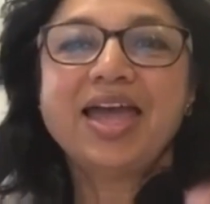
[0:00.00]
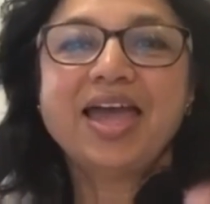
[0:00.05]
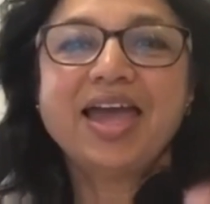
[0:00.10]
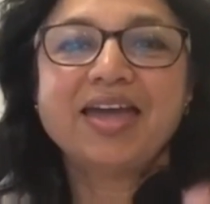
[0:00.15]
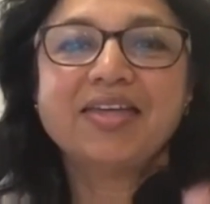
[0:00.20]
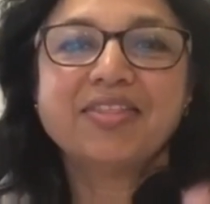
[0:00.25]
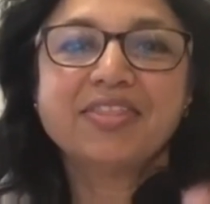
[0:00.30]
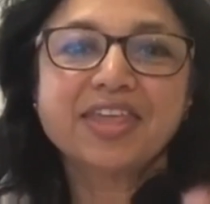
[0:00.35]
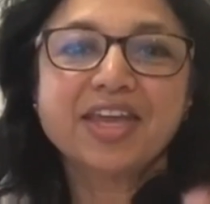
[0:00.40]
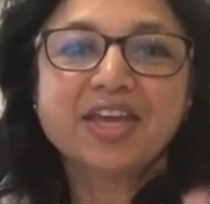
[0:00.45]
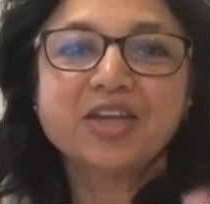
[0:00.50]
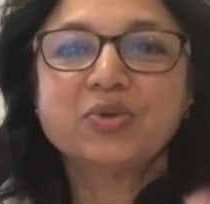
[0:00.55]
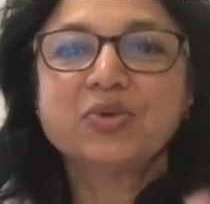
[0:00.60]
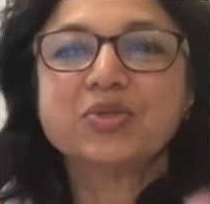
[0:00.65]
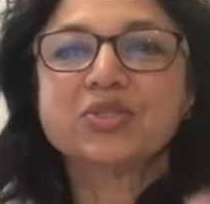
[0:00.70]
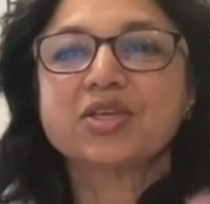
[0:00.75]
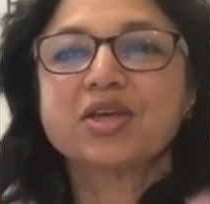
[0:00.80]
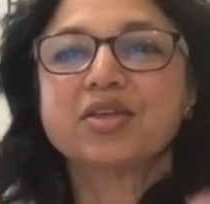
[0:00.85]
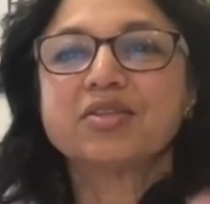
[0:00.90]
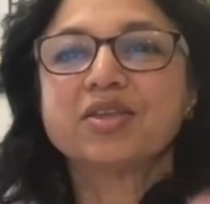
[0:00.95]
And thank you,
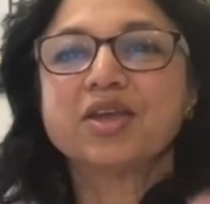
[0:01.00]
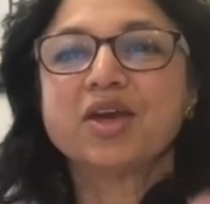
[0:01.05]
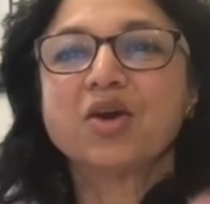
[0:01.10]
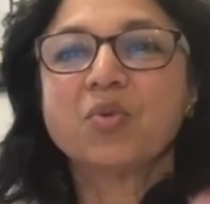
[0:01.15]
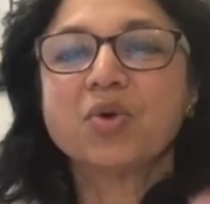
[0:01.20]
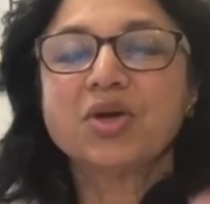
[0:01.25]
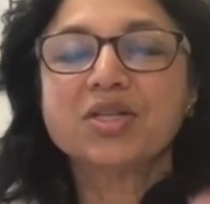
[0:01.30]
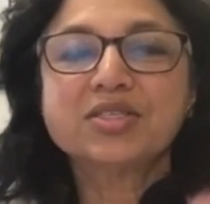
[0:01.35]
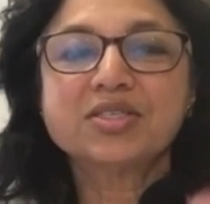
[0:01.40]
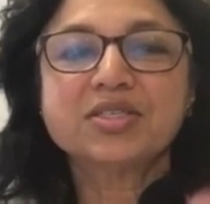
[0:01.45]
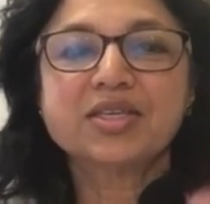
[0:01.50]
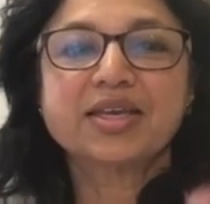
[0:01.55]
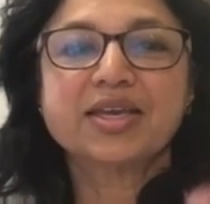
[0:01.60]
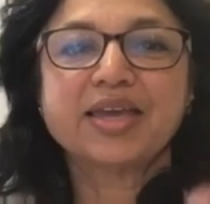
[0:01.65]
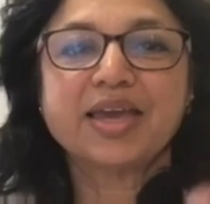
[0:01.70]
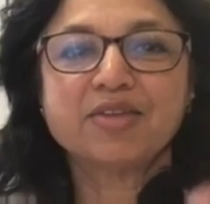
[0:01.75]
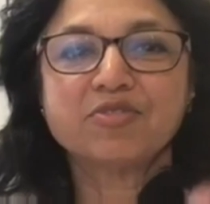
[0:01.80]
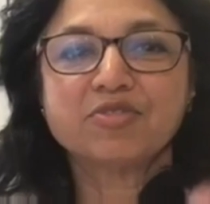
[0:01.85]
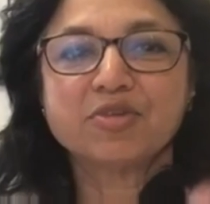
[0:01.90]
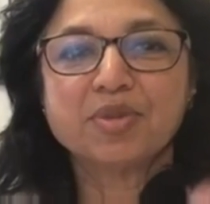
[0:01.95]
Sandhya, once
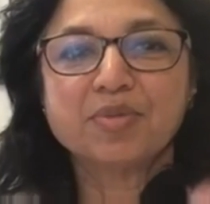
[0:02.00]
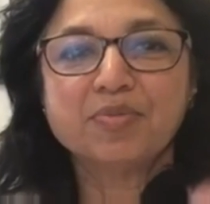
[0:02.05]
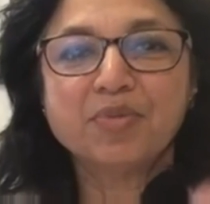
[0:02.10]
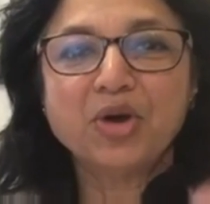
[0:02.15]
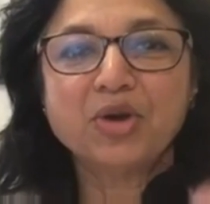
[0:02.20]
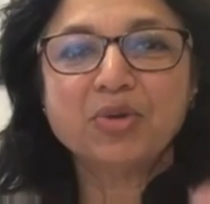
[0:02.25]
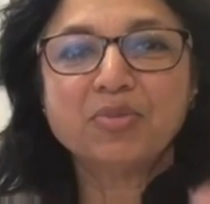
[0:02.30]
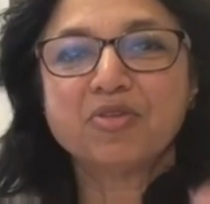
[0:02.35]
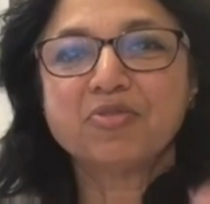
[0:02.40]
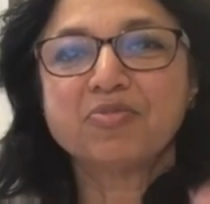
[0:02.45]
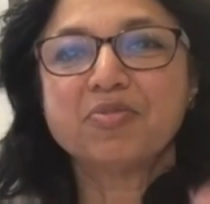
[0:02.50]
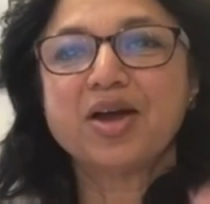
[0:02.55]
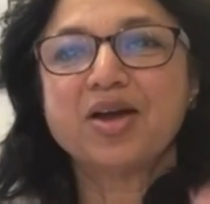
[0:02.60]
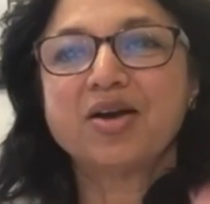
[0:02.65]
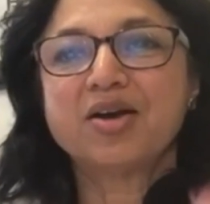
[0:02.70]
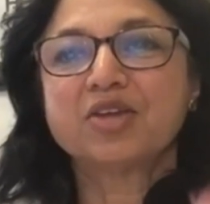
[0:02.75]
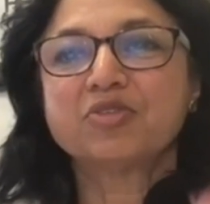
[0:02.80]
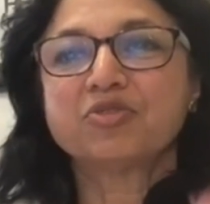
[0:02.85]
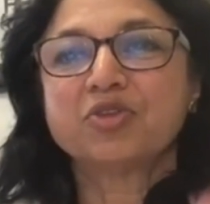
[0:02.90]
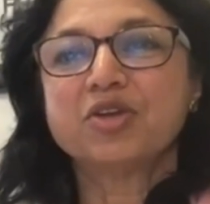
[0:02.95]
again from the bottom of my
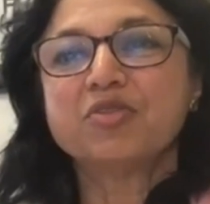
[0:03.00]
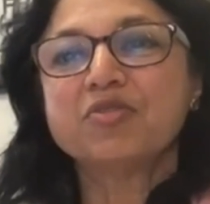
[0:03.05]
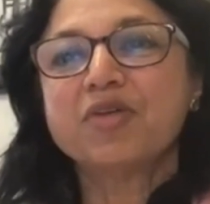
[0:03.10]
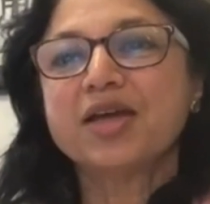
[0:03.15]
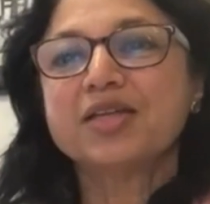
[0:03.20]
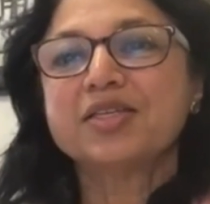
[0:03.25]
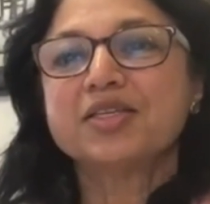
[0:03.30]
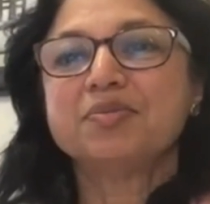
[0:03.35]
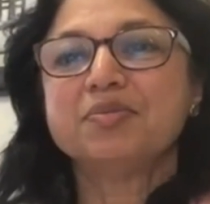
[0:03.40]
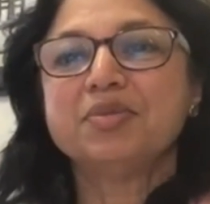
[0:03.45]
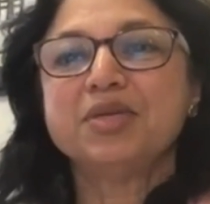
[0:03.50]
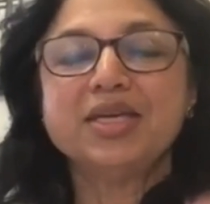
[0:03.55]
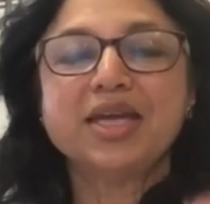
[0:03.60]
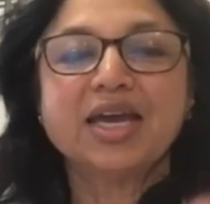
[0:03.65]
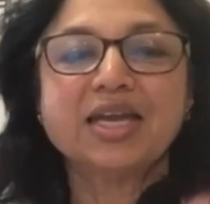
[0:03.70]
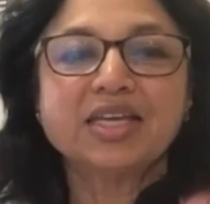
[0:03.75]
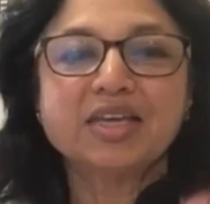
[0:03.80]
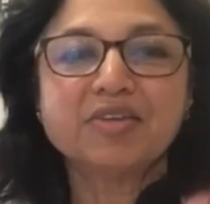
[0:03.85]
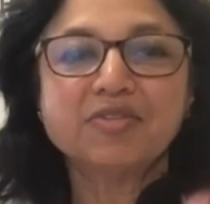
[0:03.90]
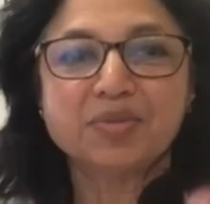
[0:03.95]
heart for inviting me
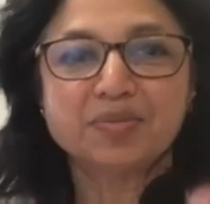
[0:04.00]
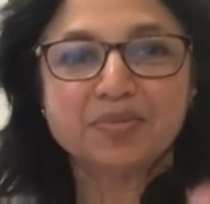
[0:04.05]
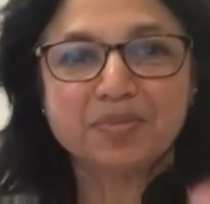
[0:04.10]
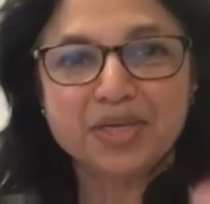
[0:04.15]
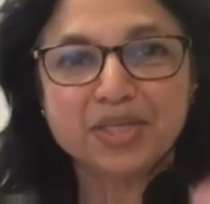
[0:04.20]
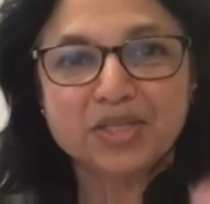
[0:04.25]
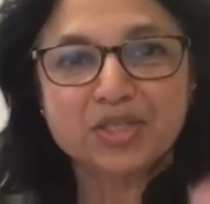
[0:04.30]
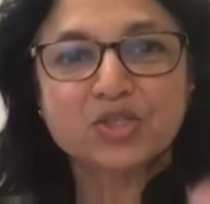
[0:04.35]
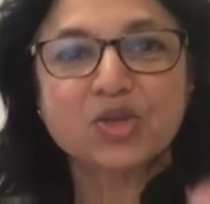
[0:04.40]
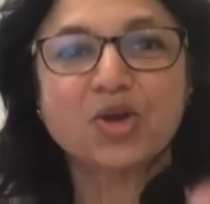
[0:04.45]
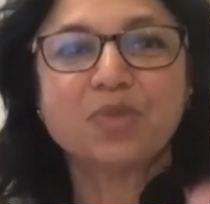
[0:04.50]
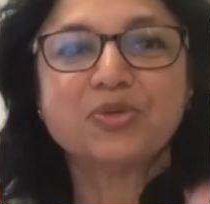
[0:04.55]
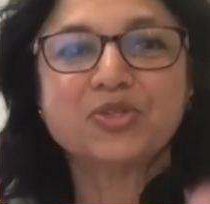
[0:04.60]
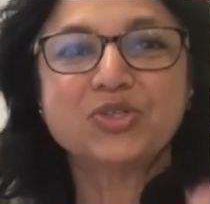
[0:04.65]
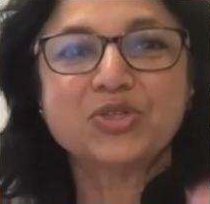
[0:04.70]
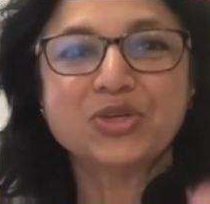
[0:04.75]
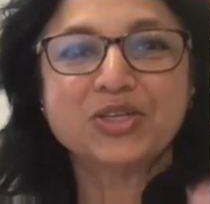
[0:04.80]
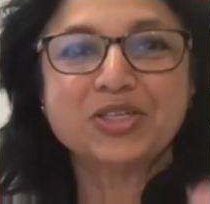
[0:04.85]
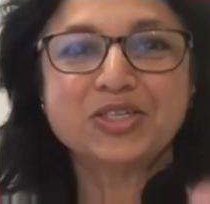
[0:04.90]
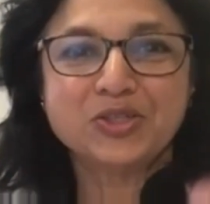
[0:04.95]
and giving me this
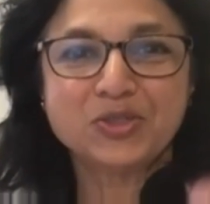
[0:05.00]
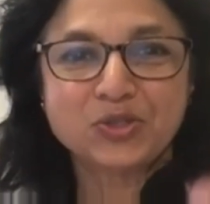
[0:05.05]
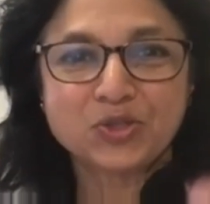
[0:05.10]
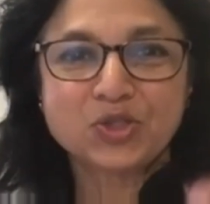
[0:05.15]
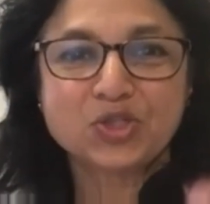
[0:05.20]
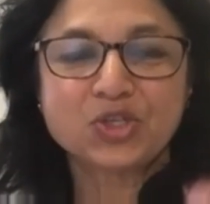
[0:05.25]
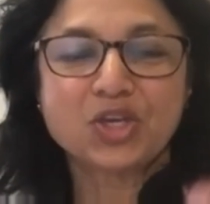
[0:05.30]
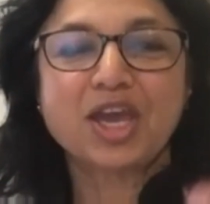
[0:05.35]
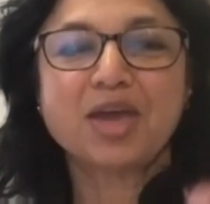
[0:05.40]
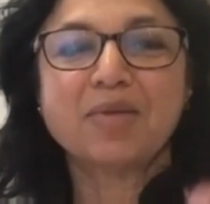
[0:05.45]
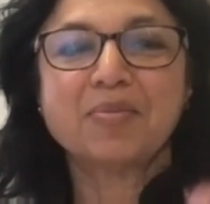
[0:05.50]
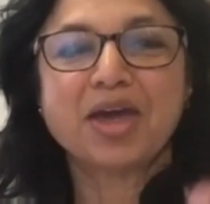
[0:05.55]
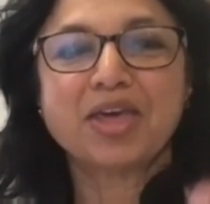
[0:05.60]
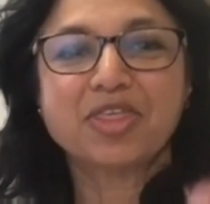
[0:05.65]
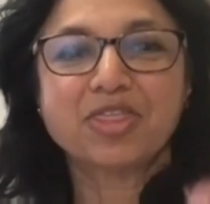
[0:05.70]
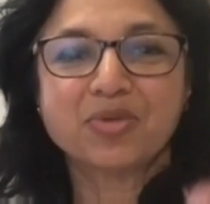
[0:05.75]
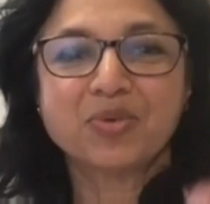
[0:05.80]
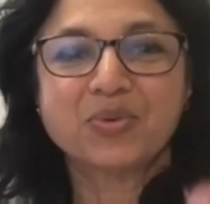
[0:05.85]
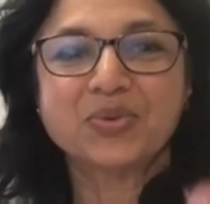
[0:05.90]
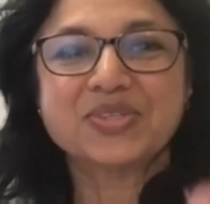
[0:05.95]
opportunity to share my
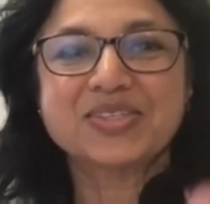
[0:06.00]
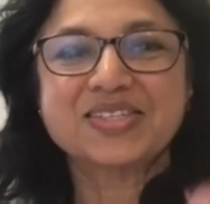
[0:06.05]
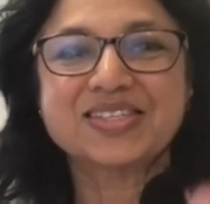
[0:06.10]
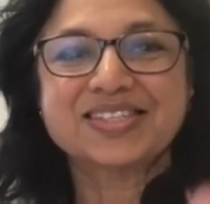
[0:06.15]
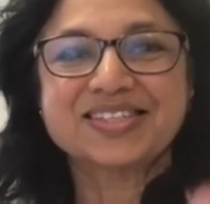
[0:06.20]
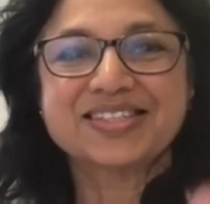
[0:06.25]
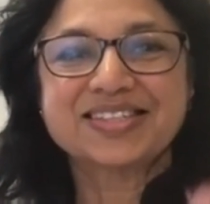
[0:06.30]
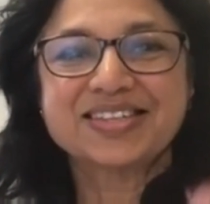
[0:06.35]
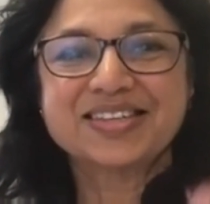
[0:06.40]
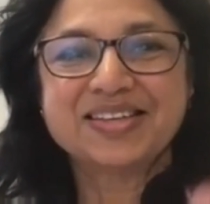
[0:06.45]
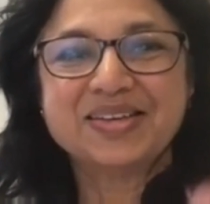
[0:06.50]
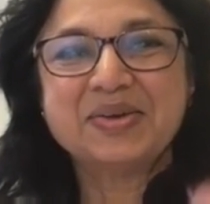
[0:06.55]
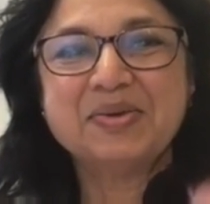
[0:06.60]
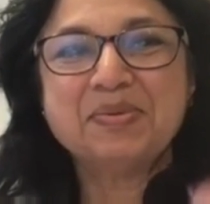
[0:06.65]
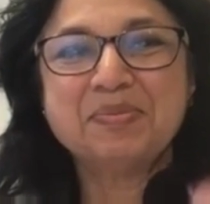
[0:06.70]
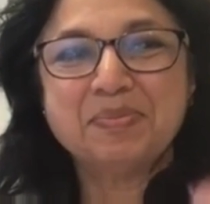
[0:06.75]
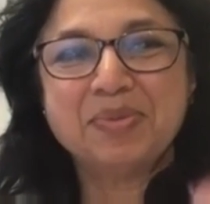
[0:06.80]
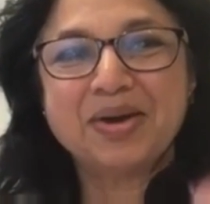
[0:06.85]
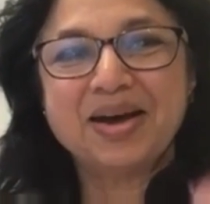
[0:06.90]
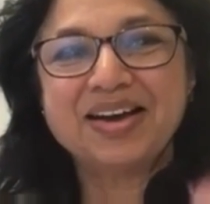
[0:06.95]
thoughts.
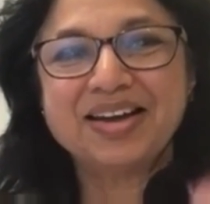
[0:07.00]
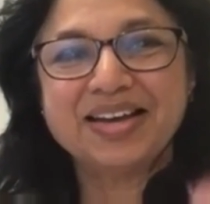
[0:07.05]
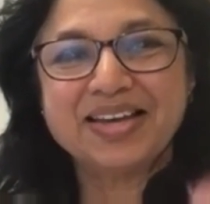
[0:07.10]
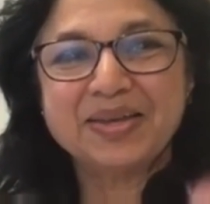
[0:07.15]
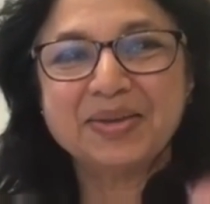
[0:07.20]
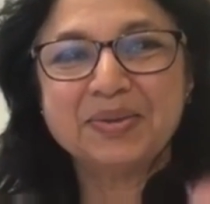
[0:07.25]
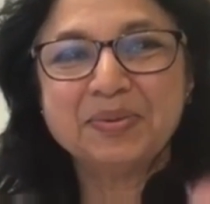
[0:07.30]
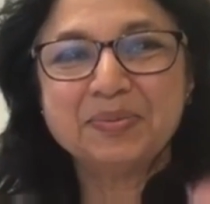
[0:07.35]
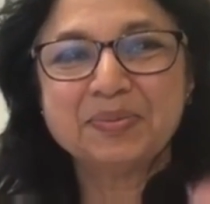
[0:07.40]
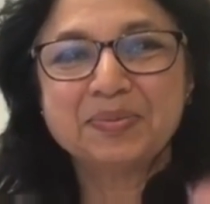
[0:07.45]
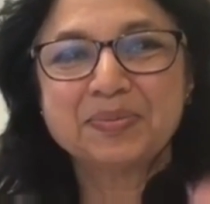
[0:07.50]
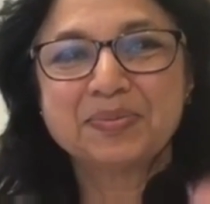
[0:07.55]
Bye.